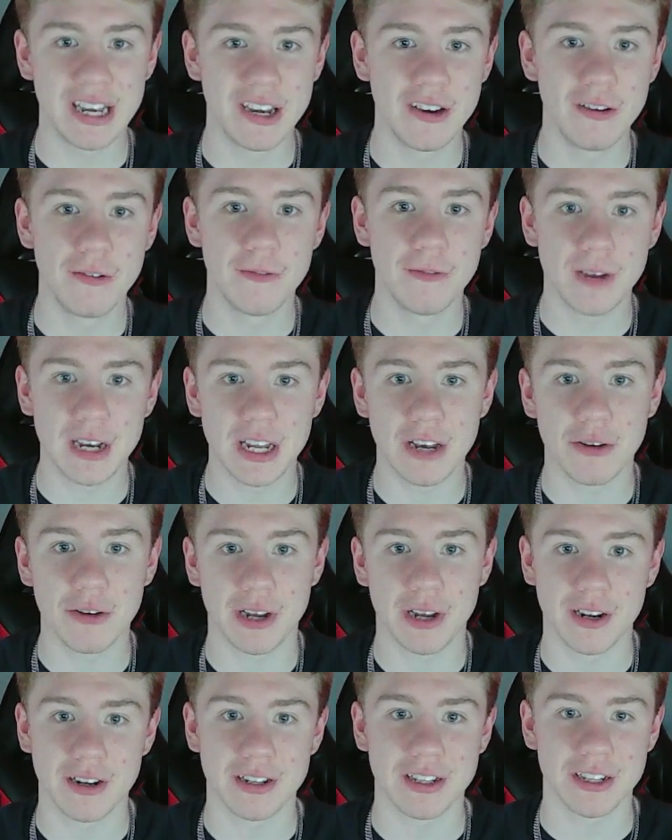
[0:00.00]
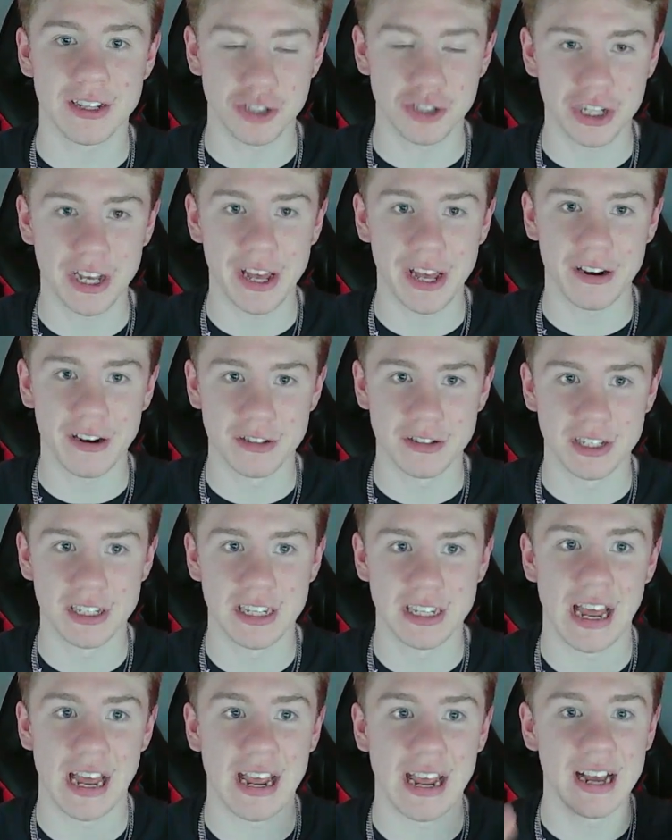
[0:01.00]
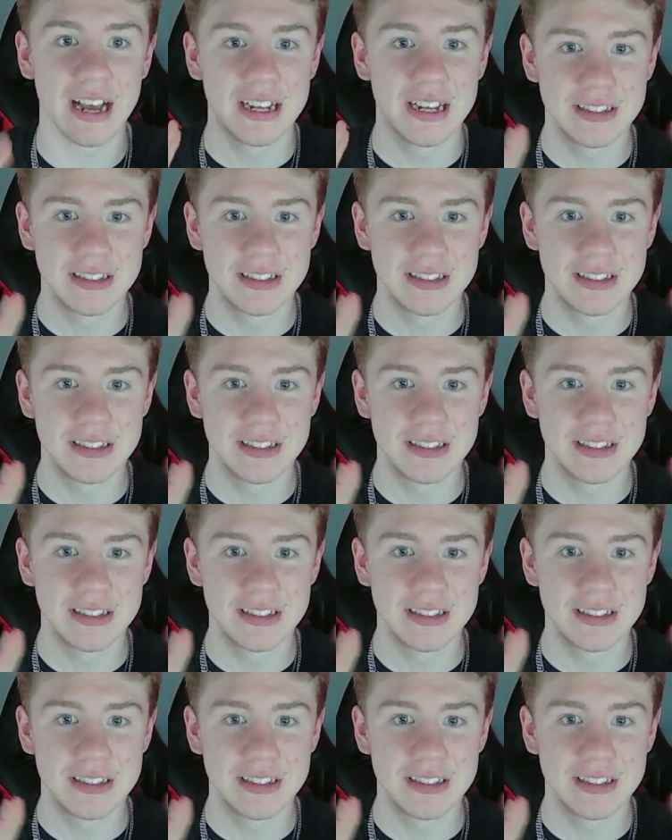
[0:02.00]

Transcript: new video here on the channel today.